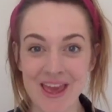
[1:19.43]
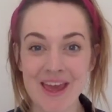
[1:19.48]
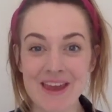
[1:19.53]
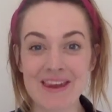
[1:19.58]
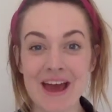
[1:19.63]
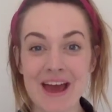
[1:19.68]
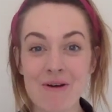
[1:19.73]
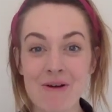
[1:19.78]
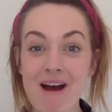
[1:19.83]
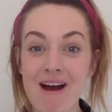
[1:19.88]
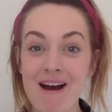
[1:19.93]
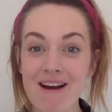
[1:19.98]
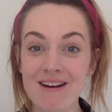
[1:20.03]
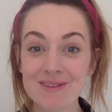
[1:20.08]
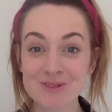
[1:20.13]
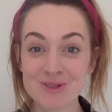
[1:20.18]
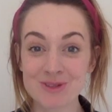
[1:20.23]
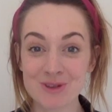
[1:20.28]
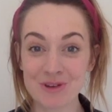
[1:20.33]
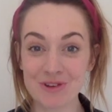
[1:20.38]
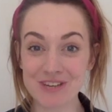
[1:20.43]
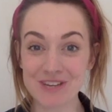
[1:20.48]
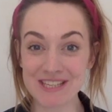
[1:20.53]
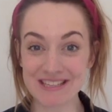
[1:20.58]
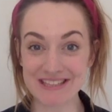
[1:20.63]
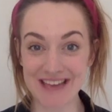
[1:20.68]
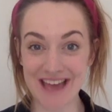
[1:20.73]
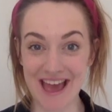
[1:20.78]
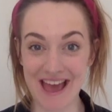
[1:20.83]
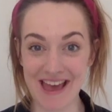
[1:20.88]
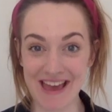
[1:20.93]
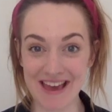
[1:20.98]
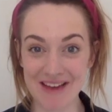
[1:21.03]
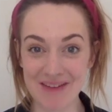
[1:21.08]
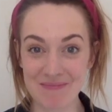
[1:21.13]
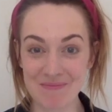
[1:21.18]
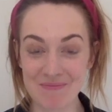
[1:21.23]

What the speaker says: Now, our story today